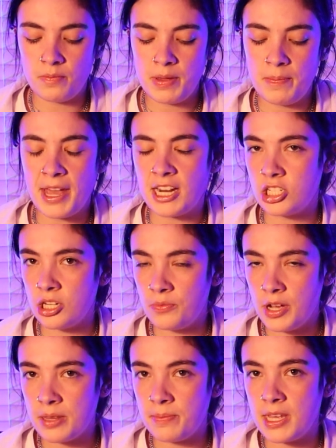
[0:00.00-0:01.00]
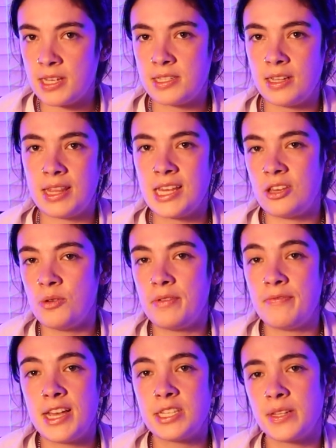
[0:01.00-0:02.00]
be patient with, because I think you'll be
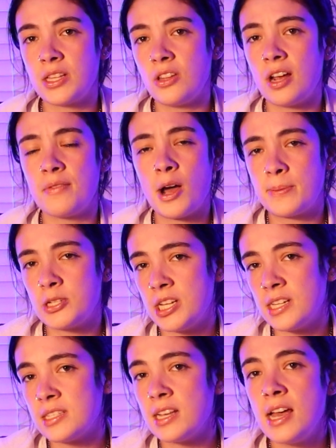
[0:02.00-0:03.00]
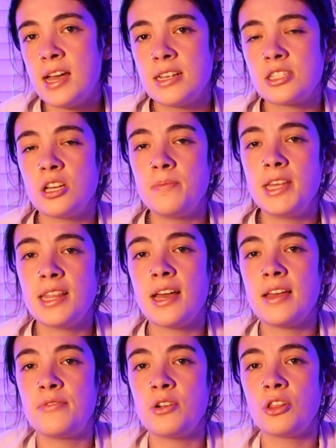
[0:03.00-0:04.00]
faced with a lot of options. It could mean
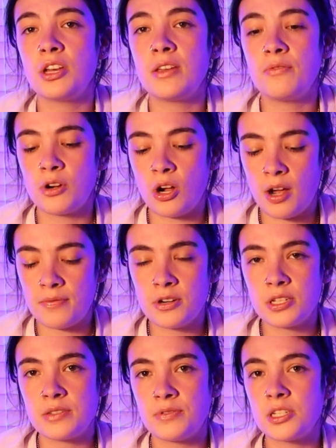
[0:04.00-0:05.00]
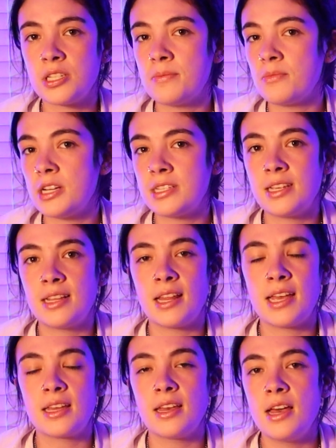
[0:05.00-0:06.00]
that if you're looking for offers for some reason,
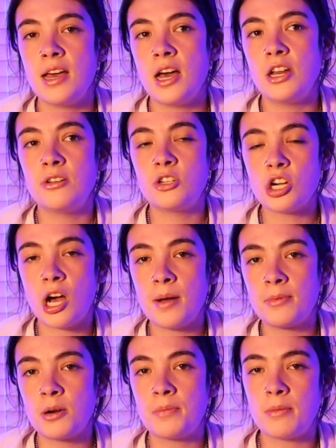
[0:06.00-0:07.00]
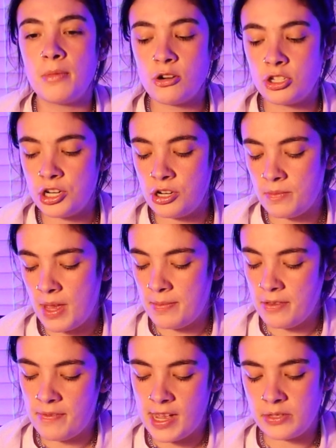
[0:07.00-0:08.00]
like a new job or a promotion, you may
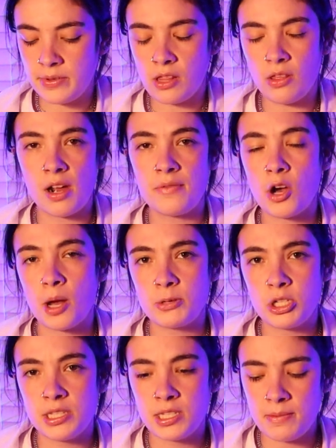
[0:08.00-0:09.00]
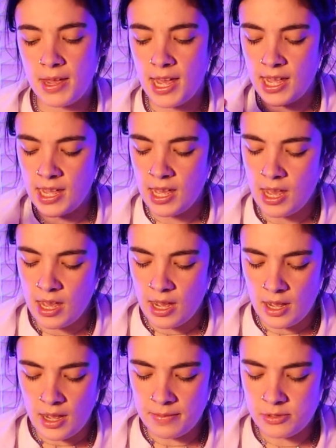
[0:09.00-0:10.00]
be faced with a lot of options in May.
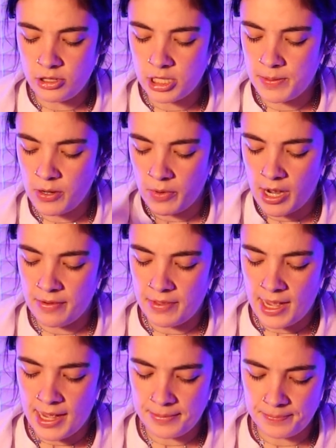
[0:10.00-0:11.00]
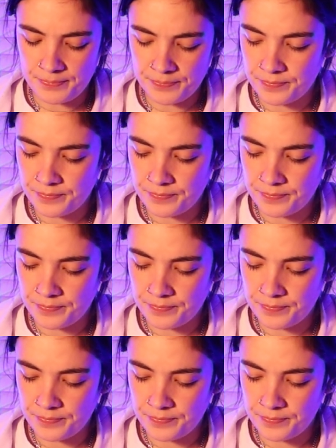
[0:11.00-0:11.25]
So just be aware of that.